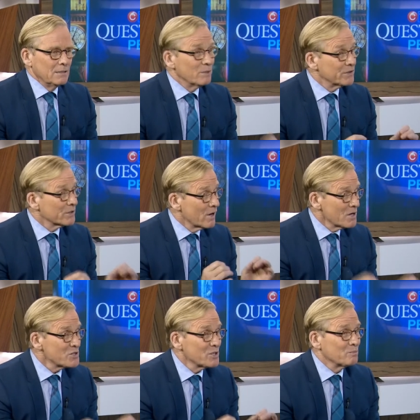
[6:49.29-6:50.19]
But there
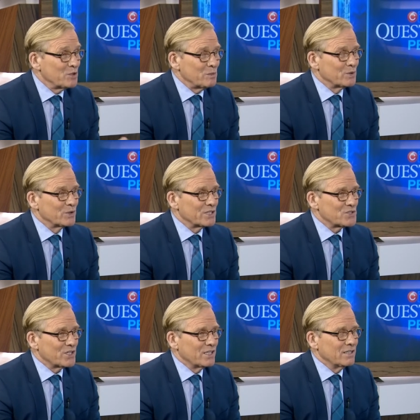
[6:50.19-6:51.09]
are some people that
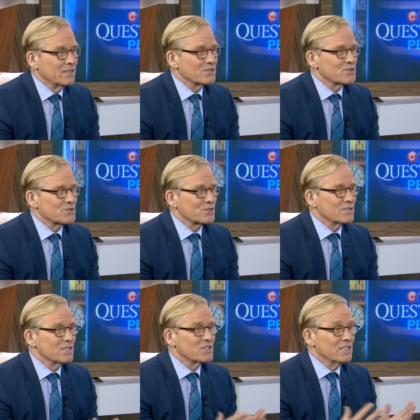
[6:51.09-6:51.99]
say it's
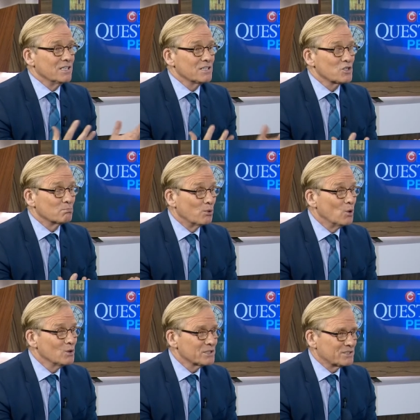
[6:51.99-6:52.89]
a, it is a
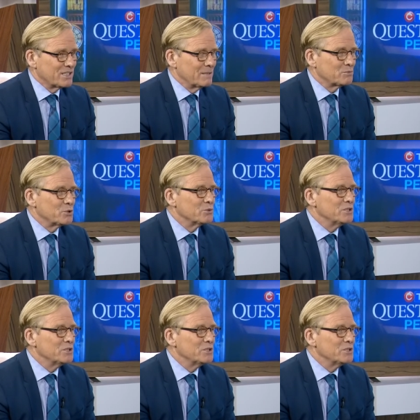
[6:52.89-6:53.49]
bold attempt to